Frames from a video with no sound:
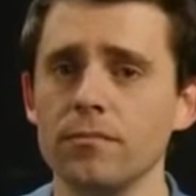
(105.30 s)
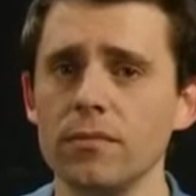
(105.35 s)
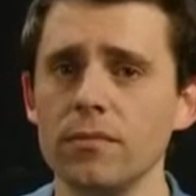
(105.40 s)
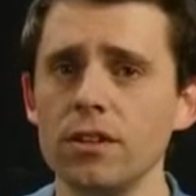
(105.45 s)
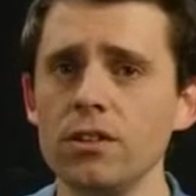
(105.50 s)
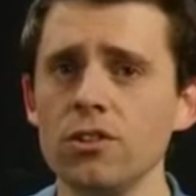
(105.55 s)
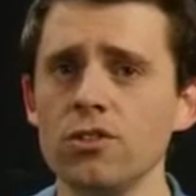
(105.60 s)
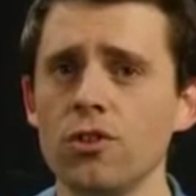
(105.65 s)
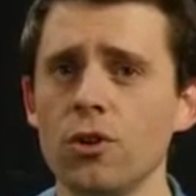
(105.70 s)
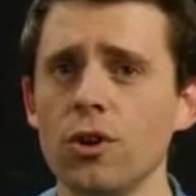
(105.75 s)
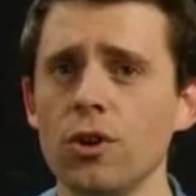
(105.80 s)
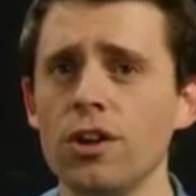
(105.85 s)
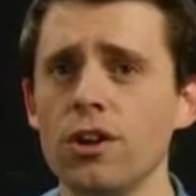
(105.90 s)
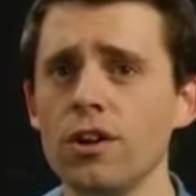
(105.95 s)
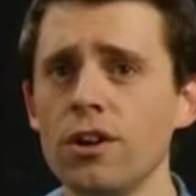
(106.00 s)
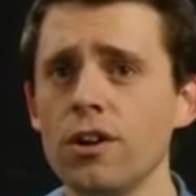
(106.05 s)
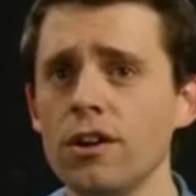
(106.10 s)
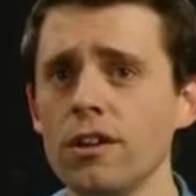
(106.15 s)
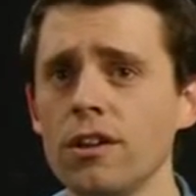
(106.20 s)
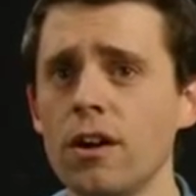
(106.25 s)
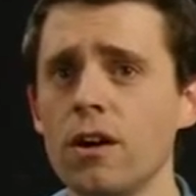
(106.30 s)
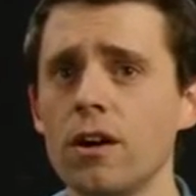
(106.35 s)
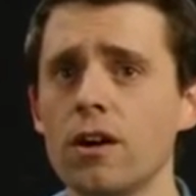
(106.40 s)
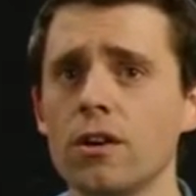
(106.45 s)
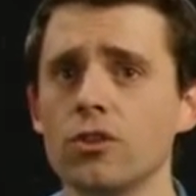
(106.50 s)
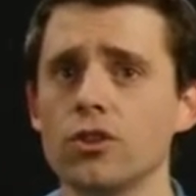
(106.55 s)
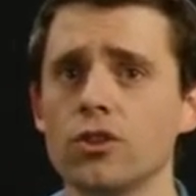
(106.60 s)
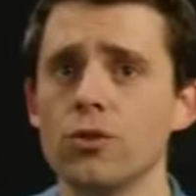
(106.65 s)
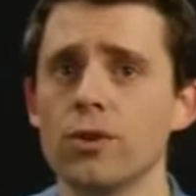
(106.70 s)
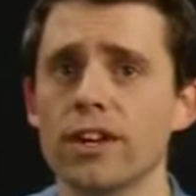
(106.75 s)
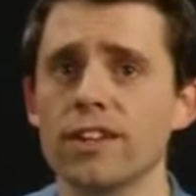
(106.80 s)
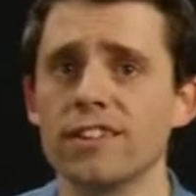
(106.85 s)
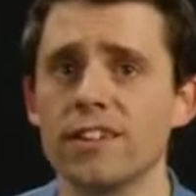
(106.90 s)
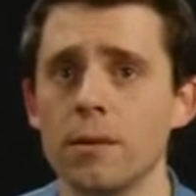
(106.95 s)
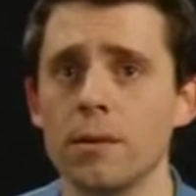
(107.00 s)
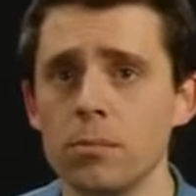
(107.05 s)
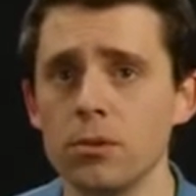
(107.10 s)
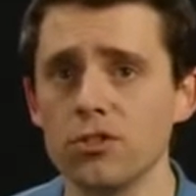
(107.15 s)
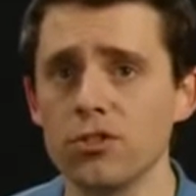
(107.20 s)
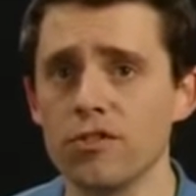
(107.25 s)
So here are two
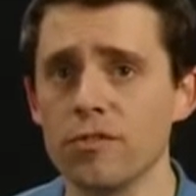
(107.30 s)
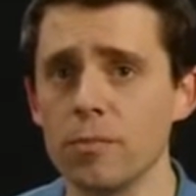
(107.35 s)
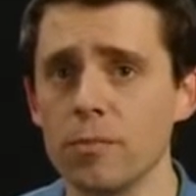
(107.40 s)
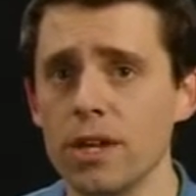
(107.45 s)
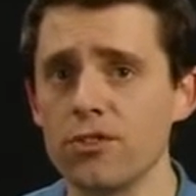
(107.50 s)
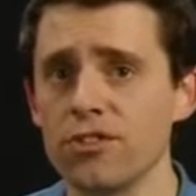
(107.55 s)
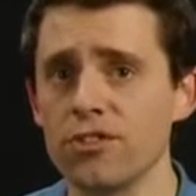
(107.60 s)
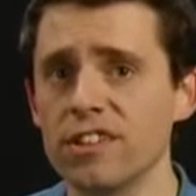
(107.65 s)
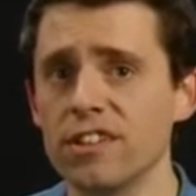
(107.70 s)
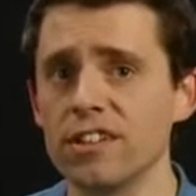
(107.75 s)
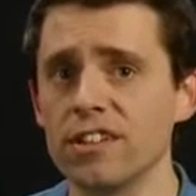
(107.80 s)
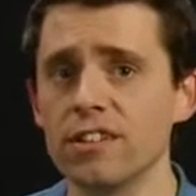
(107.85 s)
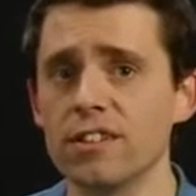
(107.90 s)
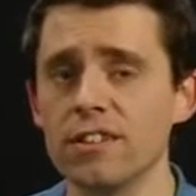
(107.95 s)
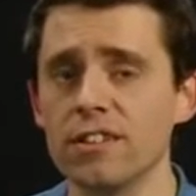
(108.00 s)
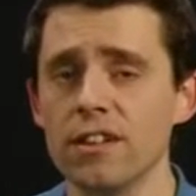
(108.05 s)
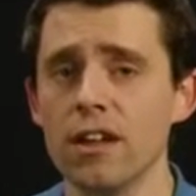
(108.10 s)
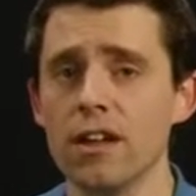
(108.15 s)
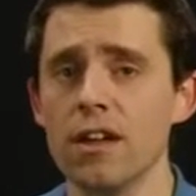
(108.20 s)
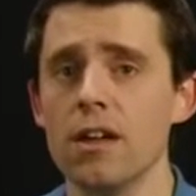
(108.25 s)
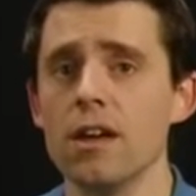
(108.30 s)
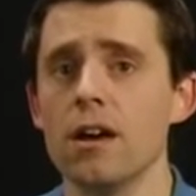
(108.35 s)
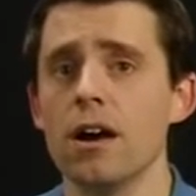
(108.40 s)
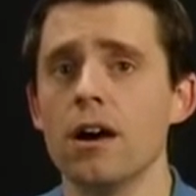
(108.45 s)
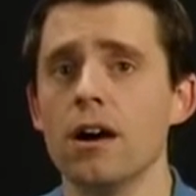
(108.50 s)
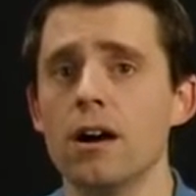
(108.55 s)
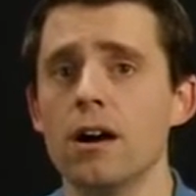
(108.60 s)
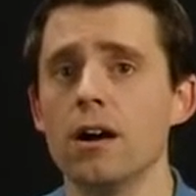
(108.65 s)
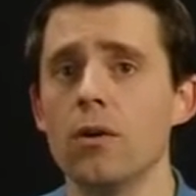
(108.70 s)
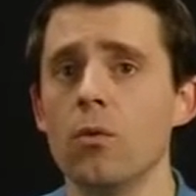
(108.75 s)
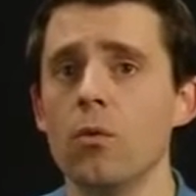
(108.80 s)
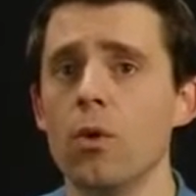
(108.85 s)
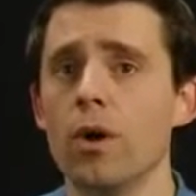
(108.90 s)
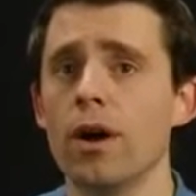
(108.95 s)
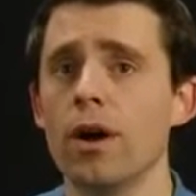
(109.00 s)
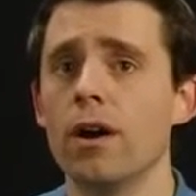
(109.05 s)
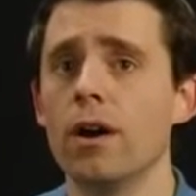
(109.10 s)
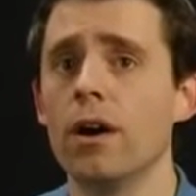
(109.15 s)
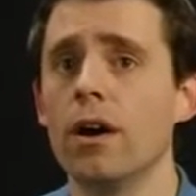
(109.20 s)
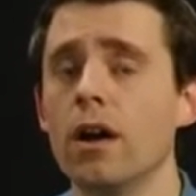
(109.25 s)
examples of matrices uh,
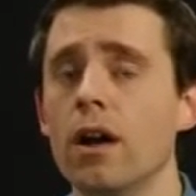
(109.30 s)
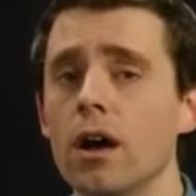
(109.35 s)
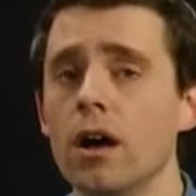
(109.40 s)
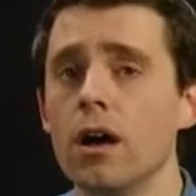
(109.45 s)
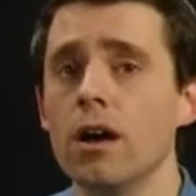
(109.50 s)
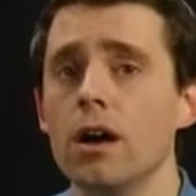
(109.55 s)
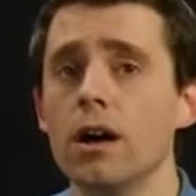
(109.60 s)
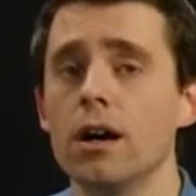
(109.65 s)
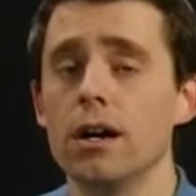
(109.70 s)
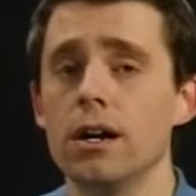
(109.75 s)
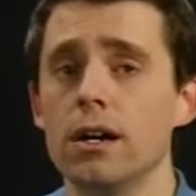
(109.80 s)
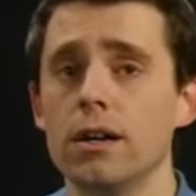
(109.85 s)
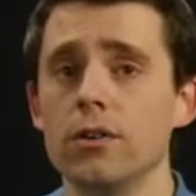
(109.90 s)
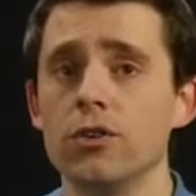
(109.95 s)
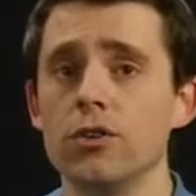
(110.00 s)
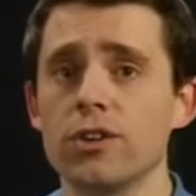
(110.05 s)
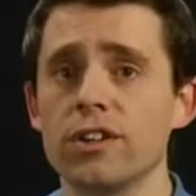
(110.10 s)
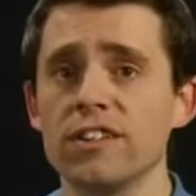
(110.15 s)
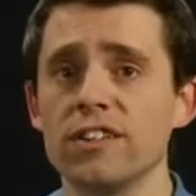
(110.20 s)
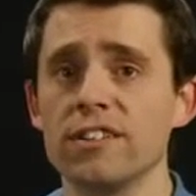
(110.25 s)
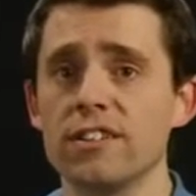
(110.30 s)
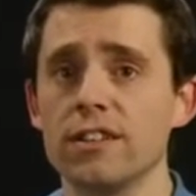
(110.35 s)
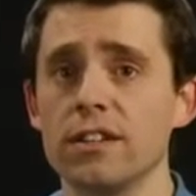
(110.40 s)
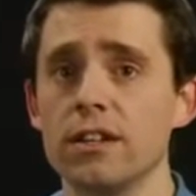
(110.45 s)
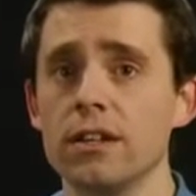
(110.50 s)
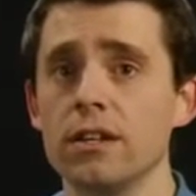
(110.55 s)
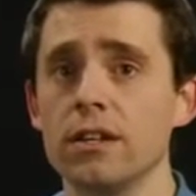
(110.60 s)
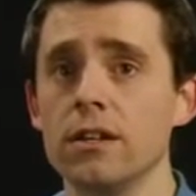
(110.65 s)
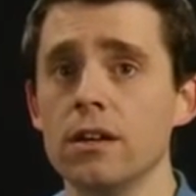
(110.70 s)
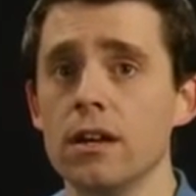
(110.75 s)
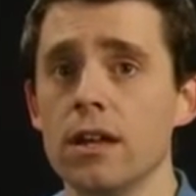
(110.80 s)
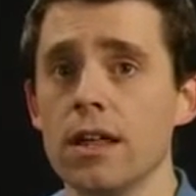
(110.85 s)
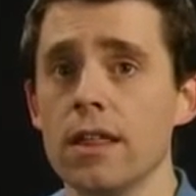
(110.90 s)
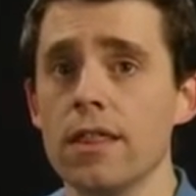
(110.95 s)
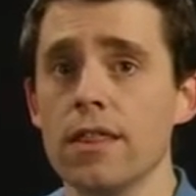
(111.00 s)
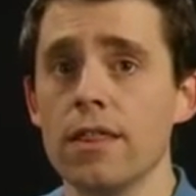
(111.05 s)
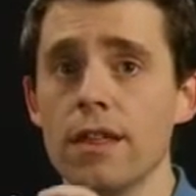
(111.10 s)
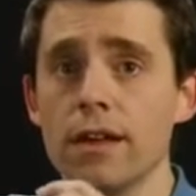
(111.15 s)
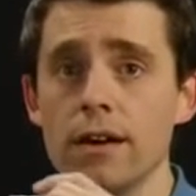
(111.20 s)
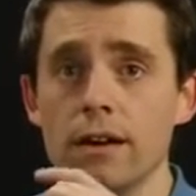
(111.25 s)
where uh, you can see
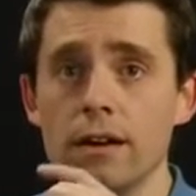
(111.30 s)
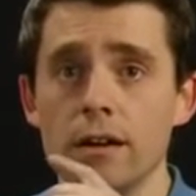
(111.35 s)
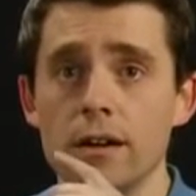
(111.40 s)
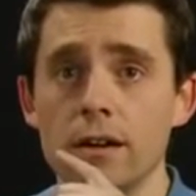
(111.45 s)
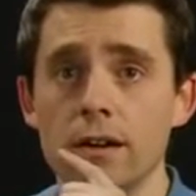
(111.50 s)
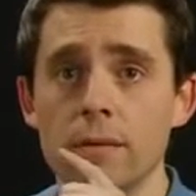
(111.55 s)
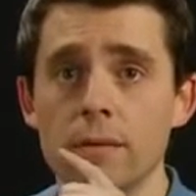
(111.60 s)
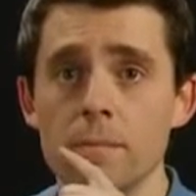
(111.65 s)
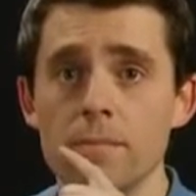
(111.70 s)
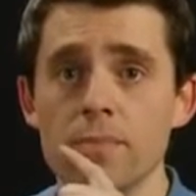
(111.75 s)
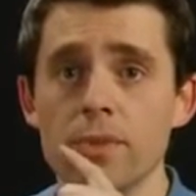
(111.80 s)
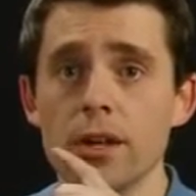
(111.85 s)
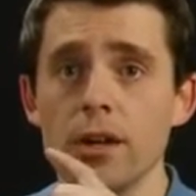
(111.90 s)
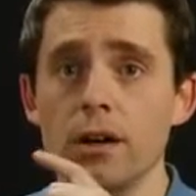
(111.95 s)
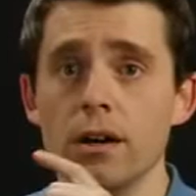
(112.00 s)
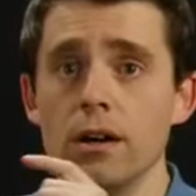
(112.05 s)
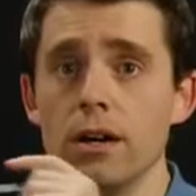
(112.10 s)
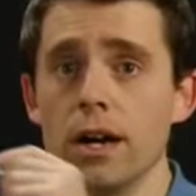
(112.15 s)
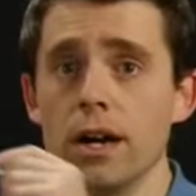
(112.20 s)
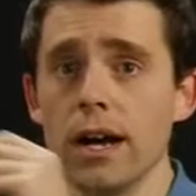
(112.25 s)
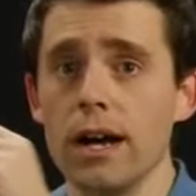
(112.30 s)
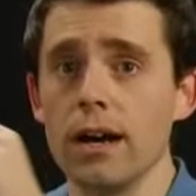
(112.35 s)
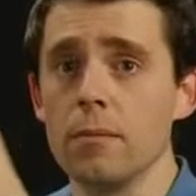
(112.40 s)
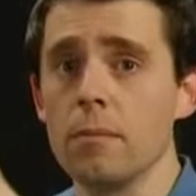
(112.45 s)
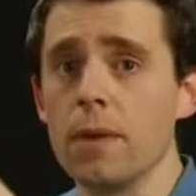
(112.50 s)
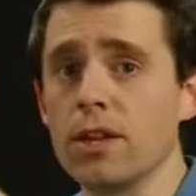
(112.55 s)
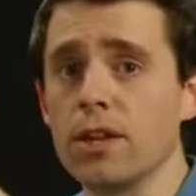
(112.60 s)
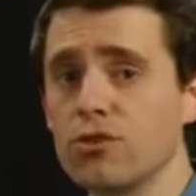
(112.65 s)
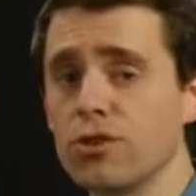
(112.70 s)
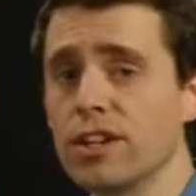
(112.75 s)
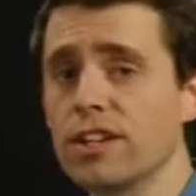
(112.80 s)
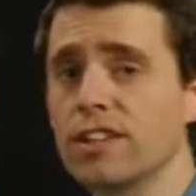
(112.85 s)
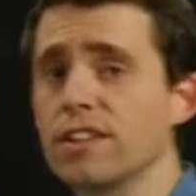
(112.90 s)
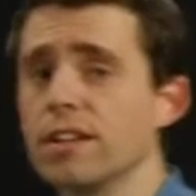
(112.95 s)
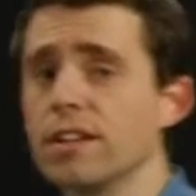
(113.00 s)
the, uh, a matrix in